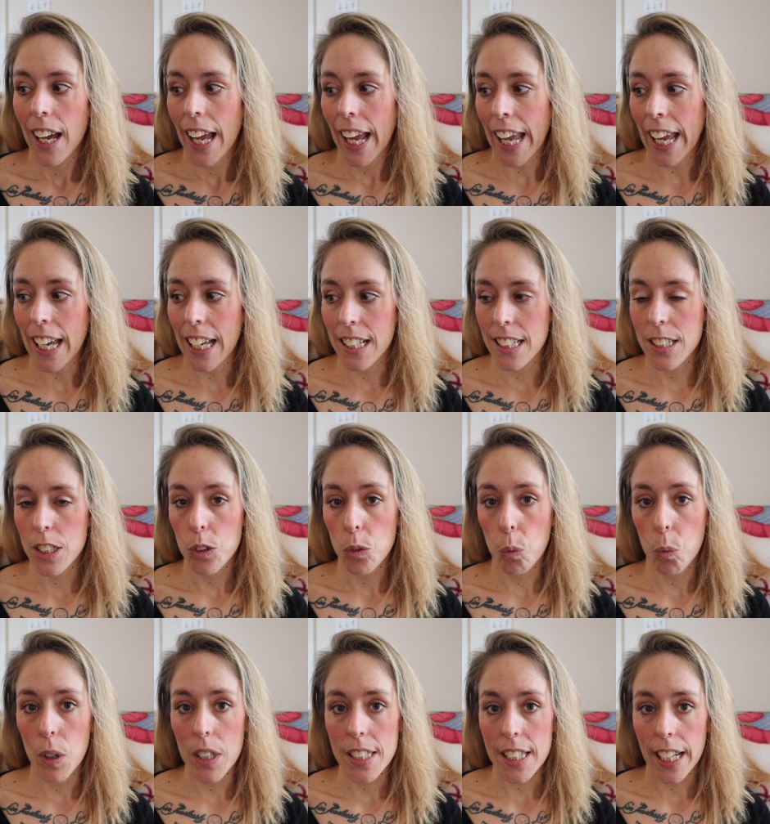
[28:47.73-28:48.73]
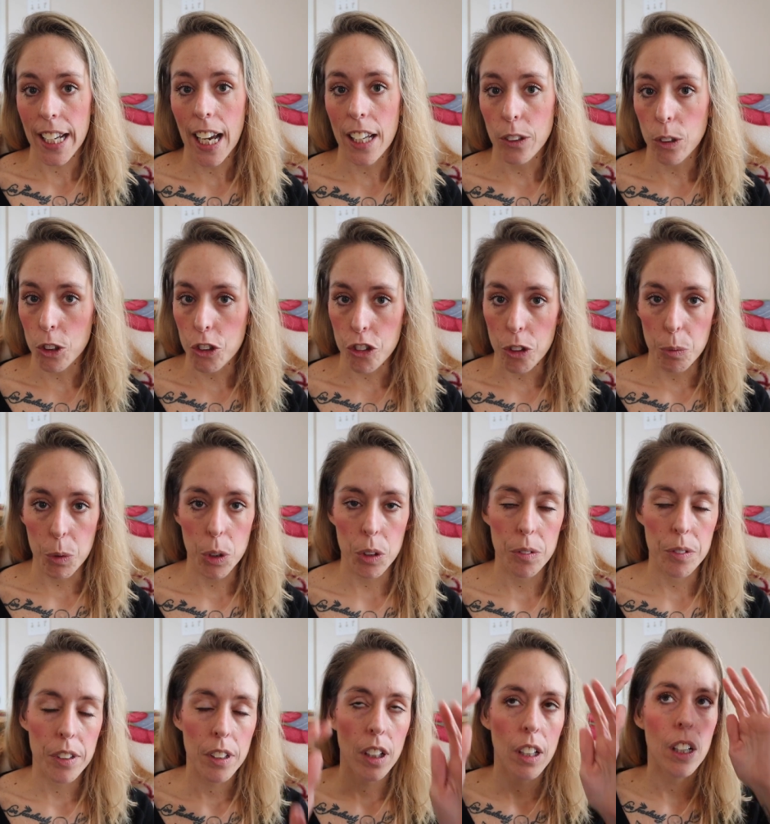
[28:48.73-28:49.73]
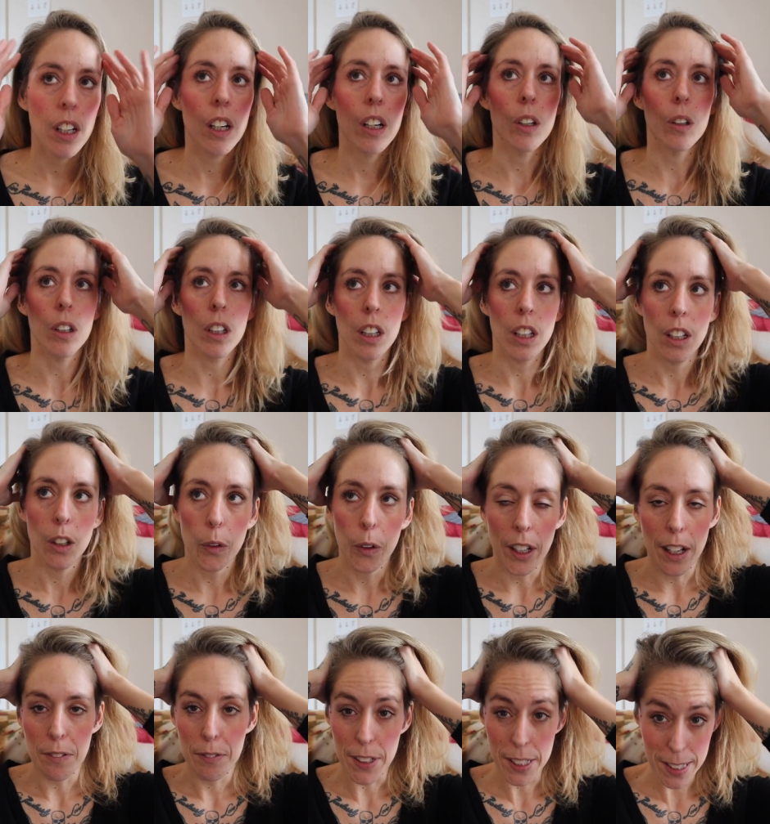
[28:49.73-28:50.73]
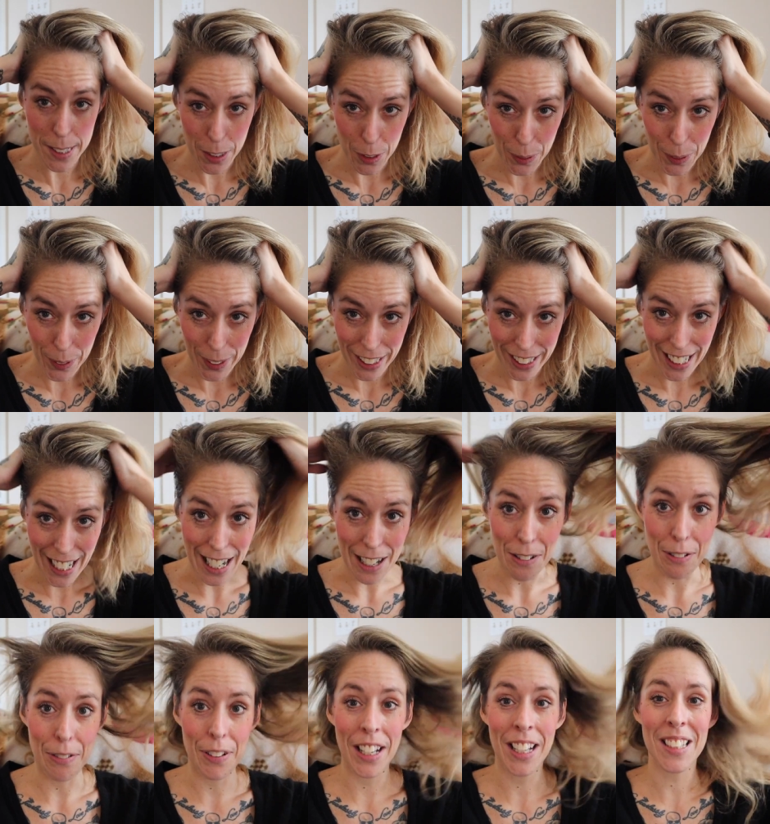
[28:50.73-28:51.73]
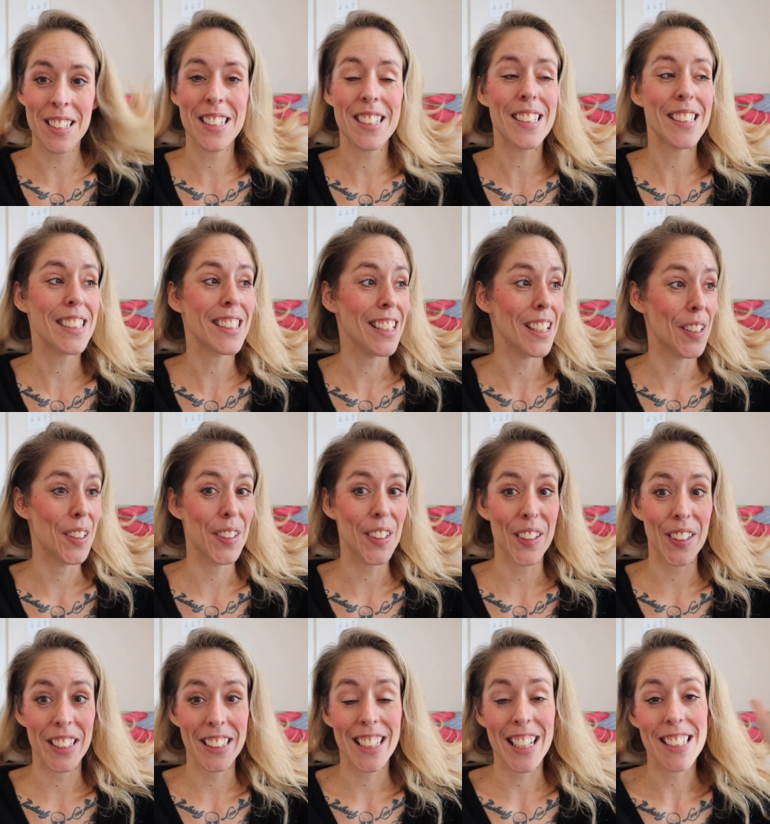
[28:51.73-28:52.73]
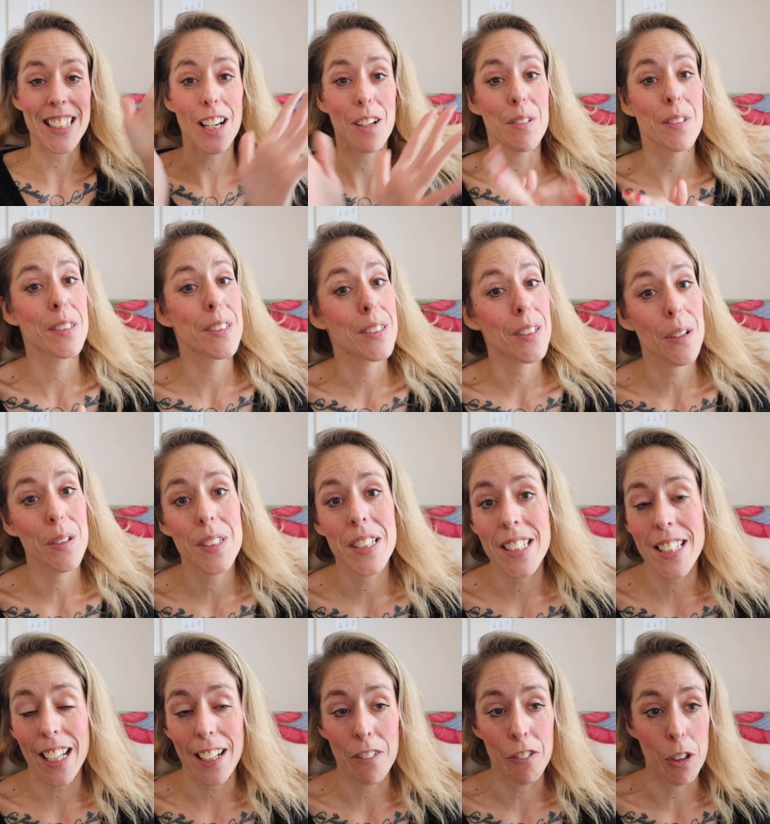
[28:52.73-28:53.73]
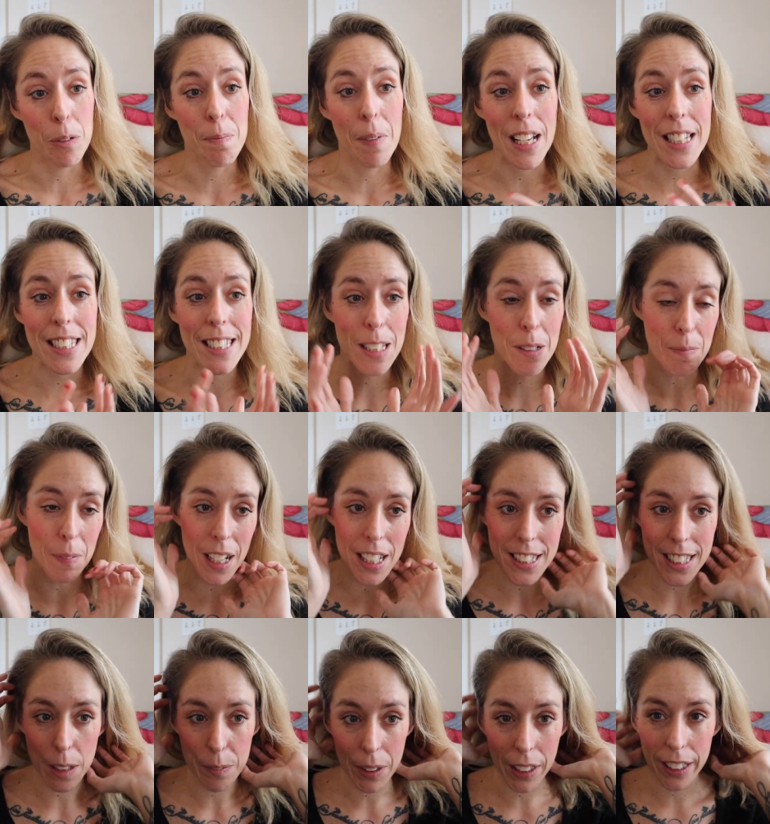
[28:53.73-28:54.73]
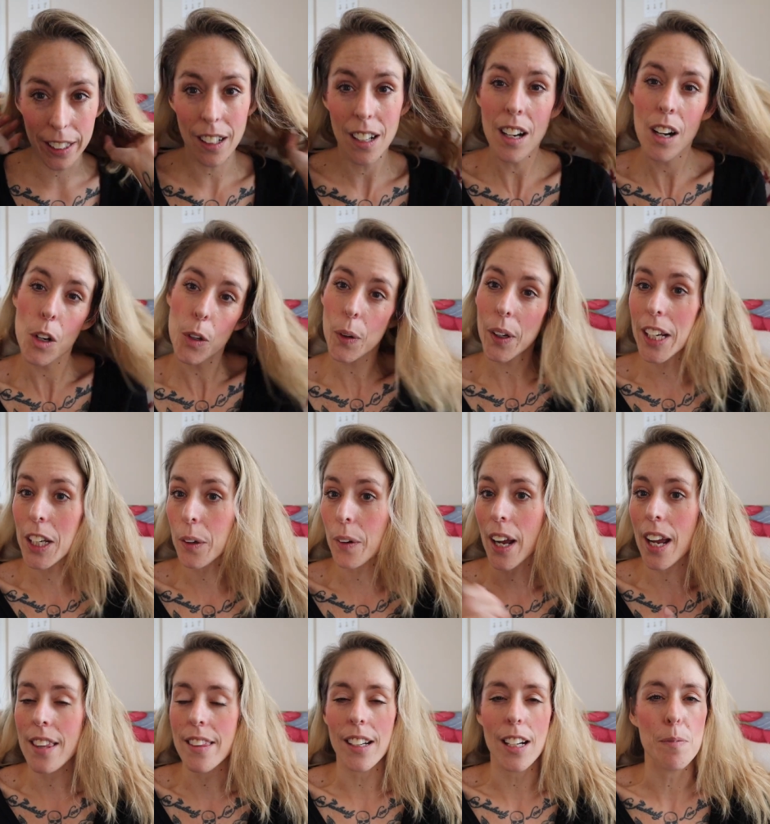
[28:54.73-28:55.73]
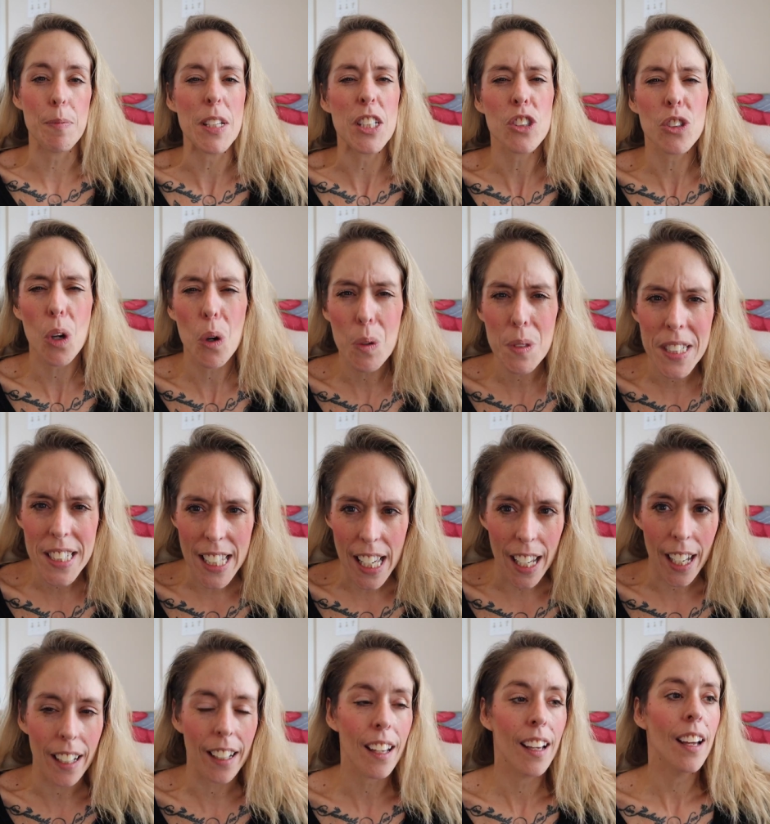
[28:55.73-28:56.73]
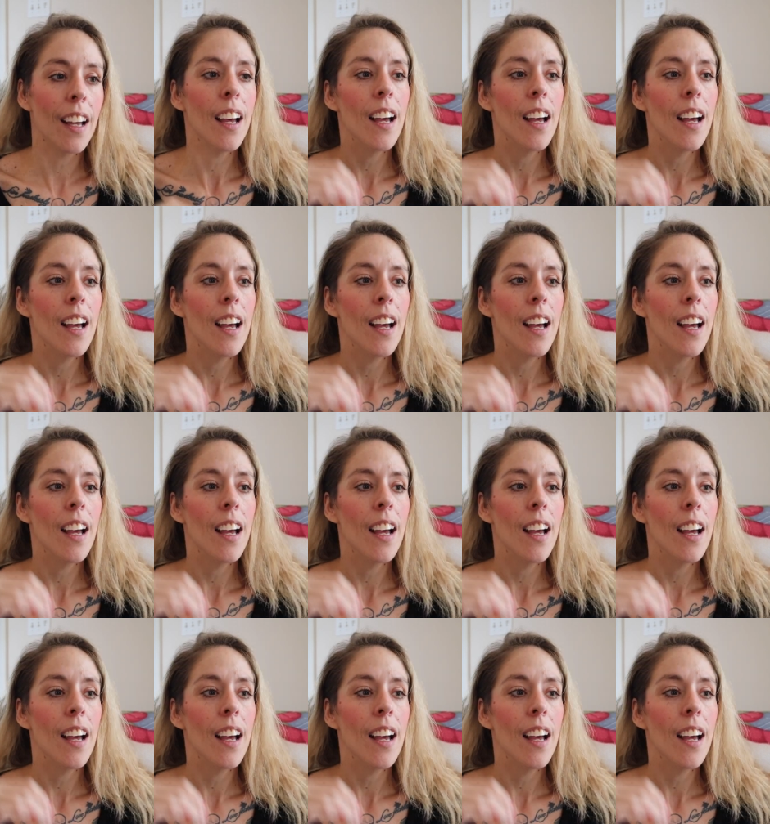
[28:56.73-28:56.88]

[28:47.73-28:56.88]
And once I had those removed, oh Lord, I felt so good. I felt so good because I was so sick for months and months. I'd be like, oh, great, great. And then I'd be so sick.